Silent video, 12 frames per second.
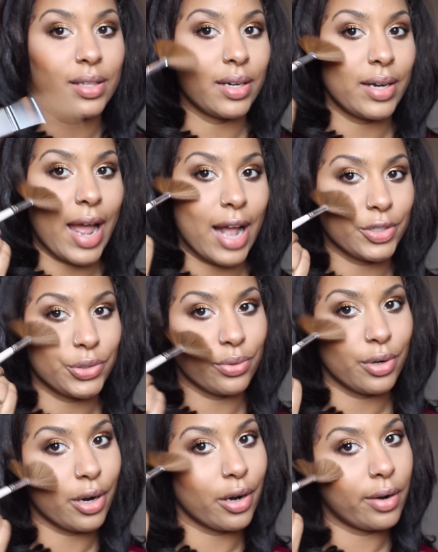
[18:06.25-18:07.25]
to the
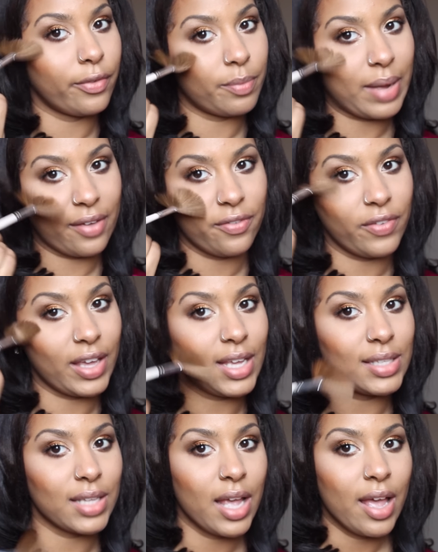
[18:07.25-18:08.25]
natural curve of my
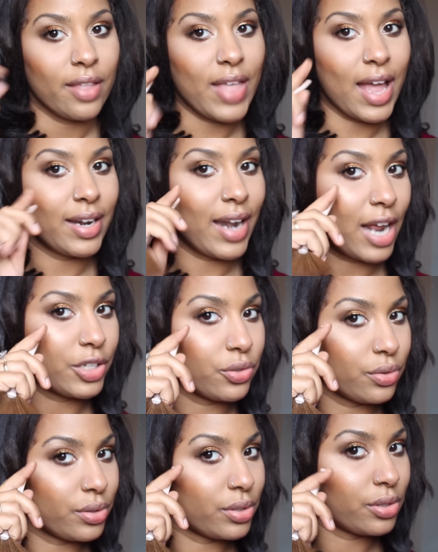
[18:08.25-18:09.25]
face. That
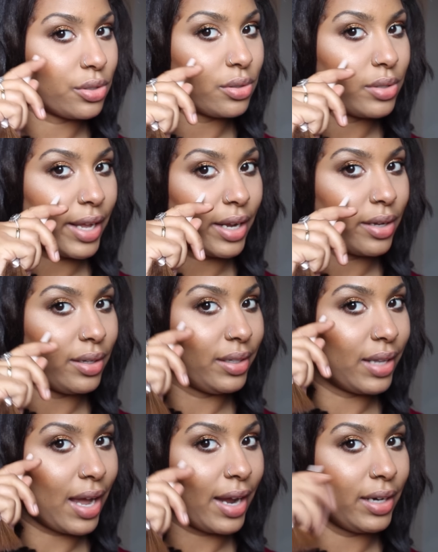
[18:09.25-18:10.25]
natural like
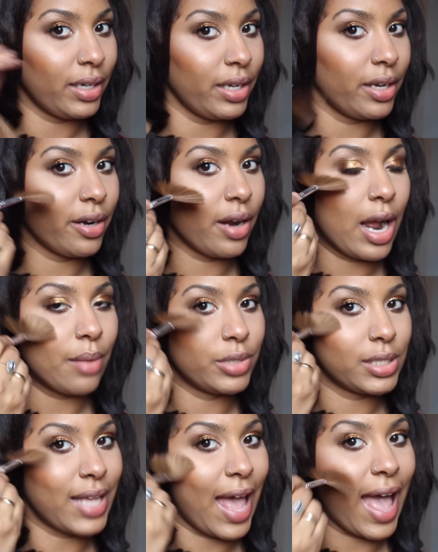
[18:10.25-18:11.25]
line here i'm just